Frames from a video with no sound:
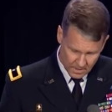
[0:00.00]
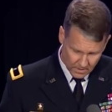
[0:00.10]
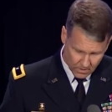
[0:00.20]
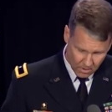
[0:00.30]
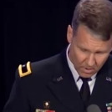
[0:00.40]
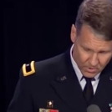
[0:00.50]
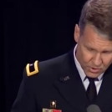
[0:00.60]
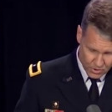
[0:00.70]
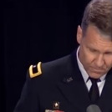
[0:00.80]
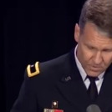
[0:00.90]
You know, our
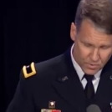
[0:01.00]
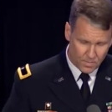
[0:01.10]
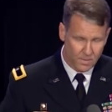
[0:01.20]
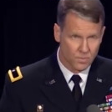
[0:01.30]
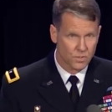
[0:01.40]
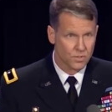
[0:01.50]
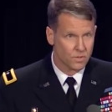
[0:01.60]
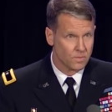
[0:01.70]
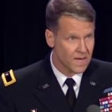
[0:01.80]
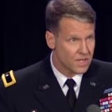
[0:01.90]
service members, our
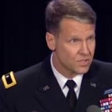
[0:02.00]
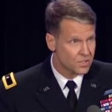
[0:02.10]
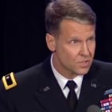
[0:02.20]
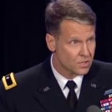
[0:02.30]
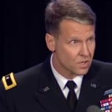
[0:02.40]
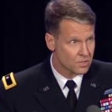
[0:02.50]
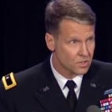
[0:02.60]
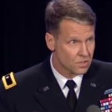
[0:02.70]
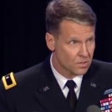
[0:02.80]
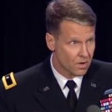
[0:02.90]
nation's sons
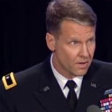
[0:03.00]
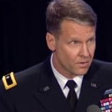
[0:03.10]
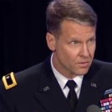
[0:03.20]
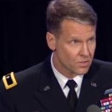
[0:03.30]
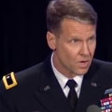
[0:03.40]
and daughters,